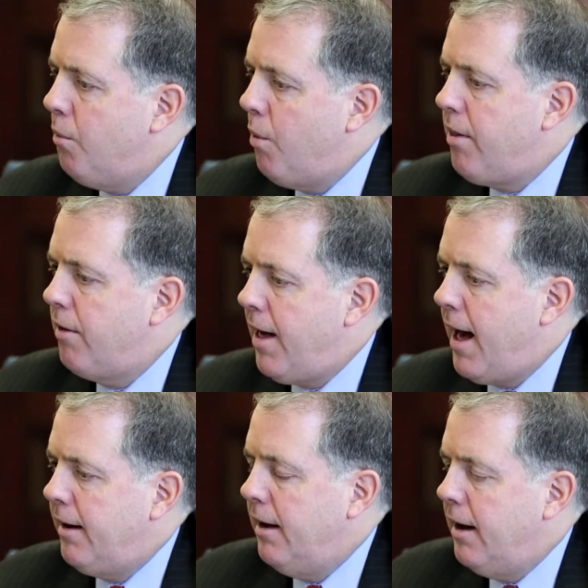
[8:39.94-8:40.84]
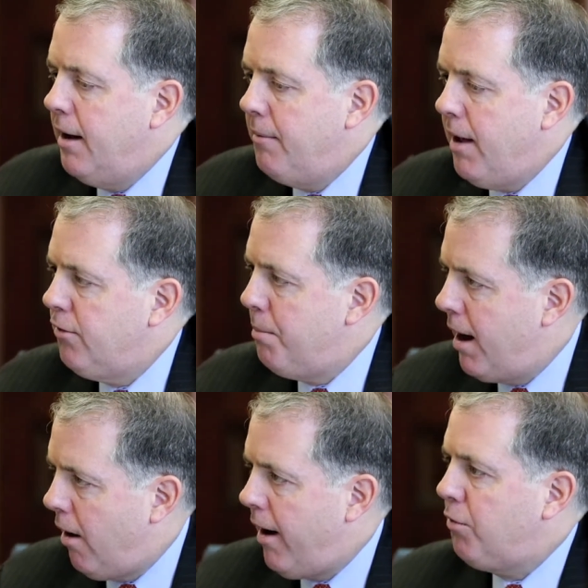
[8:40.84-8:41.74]
whether that has
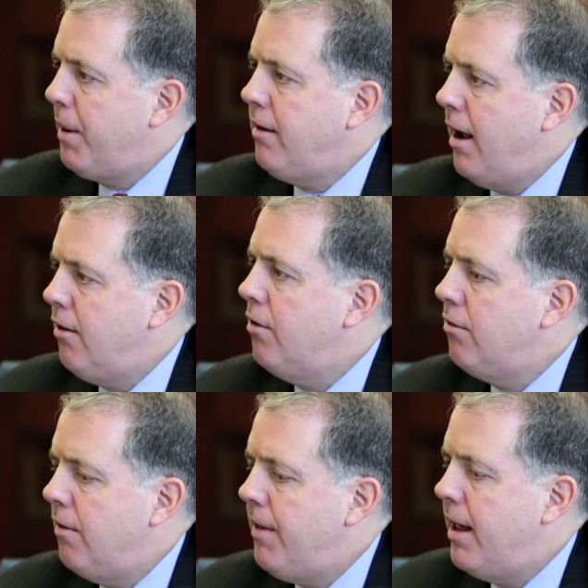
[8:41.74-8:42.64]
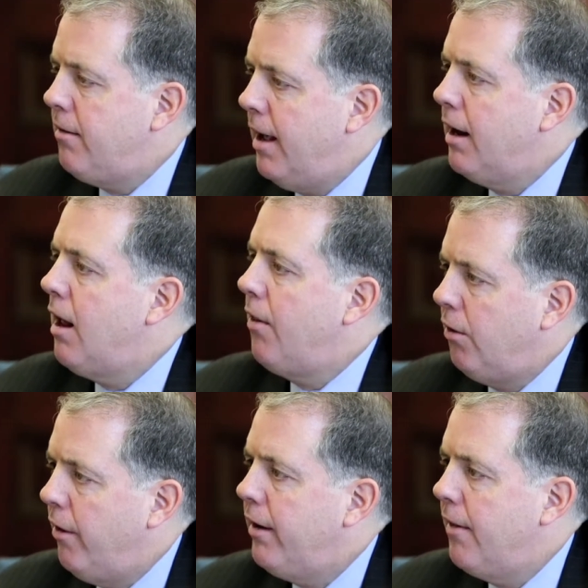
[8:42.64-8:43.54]
met our expectations, and then take another
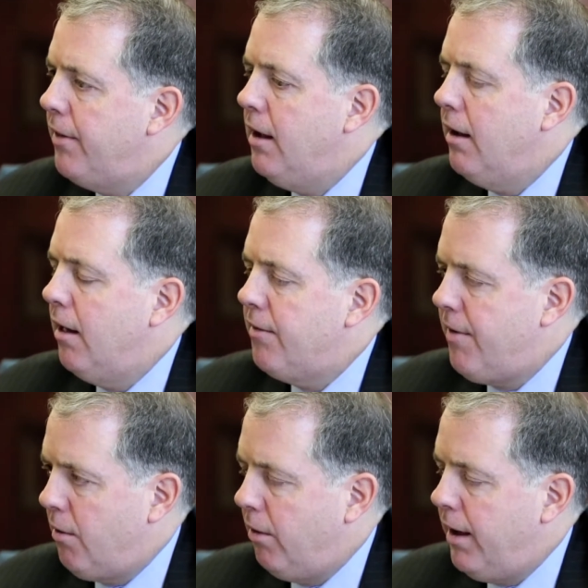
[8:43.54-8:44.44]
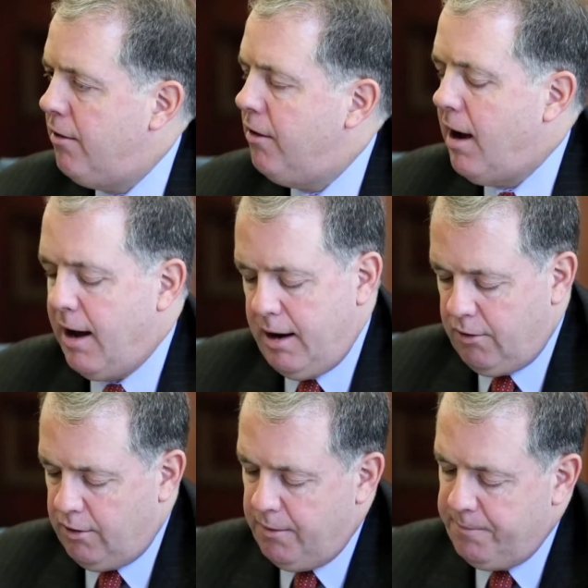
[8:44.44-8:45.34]
look at the federal AGI issue.